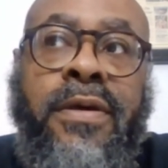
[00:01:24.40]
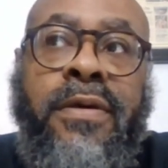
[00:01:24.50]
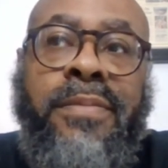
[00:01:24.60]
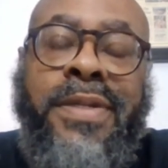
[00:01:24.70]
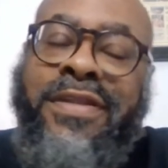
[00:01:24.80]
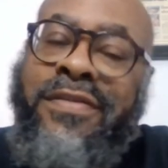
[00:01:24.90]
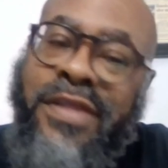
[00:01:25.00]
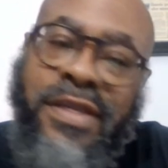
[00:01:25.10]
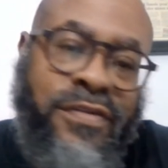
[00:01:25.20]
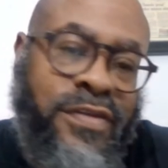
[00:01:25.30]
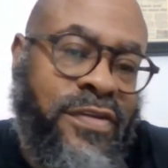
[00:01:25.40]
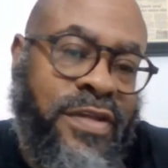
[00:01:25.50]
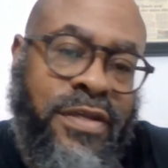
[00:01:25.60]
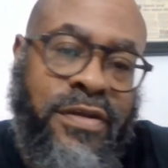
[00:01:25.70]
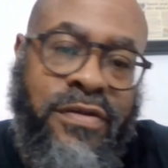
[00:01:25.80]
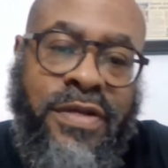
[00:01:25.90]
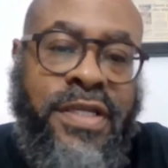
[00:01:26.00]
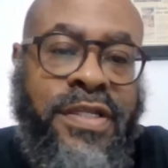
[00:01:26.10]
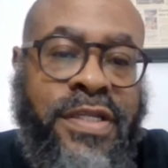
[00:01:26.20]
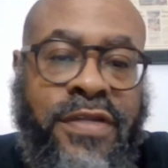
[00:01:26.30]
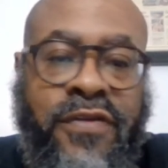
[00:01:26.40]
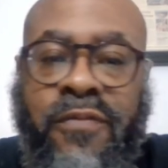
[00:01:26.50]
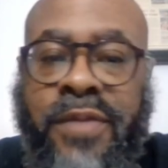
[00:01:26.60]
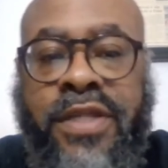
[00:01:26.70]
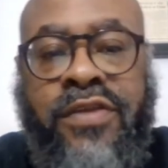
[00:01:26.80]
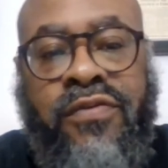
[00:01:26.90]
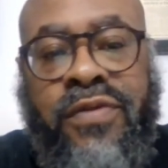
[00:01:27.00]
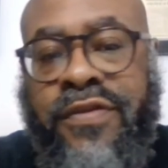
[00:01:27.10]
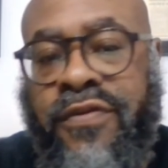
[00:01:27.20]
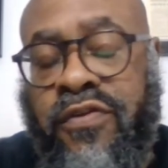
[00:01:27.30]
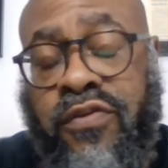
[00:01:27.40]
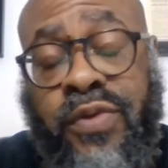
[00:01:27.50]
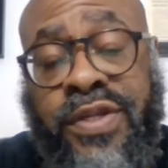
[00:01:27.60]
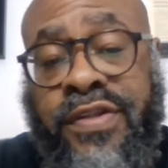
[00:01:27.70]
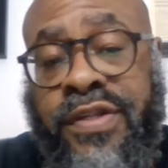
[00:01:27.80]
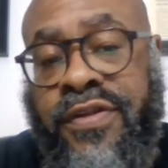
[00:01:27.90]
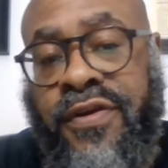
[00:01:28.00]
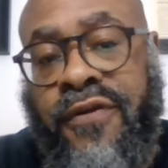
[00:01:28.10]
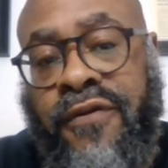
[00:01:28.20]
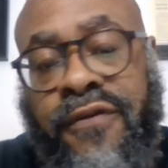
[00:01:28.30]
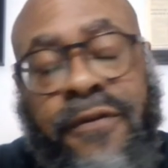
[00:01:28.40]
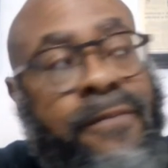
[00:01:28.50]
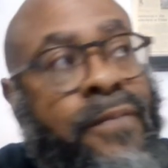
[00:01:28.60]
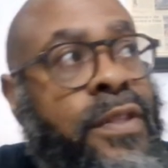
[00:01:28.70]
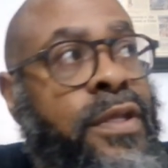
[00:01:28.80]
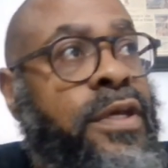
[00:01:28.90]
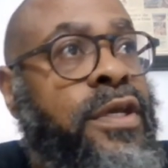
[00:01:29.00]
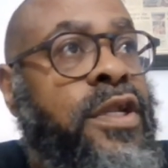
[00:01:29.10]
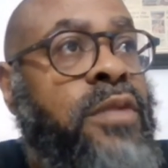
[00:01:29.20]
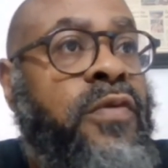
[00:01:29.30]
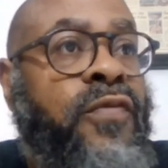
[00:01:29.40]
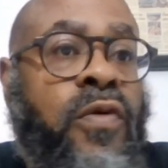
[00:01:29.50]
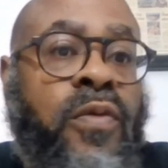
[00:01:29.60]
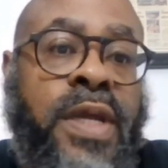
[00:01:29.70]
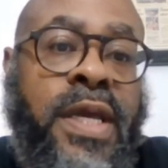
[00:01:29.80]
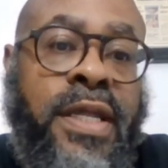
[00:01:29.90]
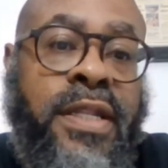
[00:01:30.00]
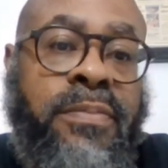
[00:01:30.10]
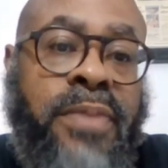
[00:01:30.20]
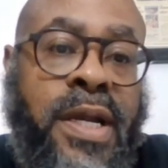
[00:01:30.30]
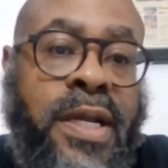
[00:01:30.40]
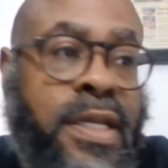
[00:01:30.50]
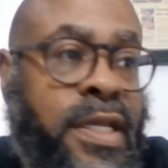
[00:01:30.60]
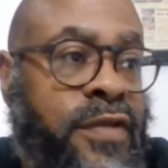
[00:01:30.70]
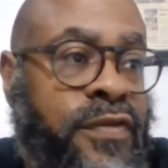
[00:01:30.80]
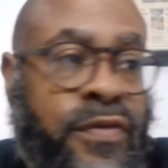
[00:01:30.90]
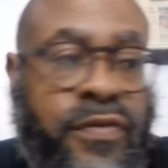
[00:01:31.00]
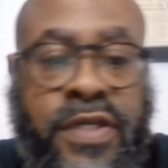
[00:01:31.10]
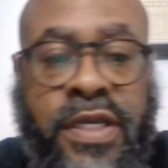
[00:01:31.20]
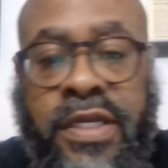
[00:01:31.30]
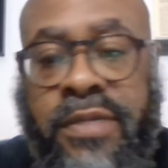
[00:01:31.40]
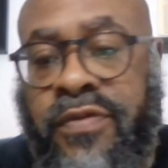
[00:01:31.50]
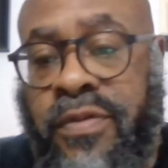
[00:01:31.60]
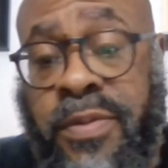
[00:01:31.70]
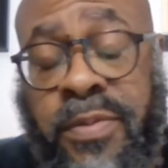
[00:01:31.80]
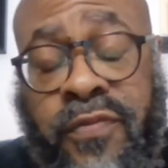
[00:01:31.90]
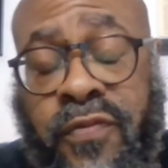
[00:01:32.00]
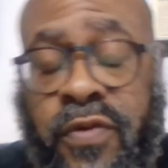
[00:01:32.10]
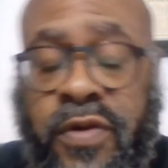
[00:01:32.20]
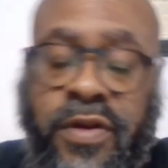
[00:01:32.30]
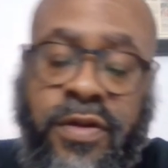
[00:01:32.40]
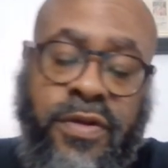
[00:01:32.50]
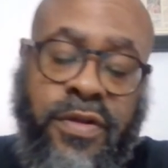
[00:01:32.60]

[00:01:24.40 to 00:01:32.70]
But this thing is just getting crazy. So many twists and turns. You know, before we had the podcast, you know, James, I mean, before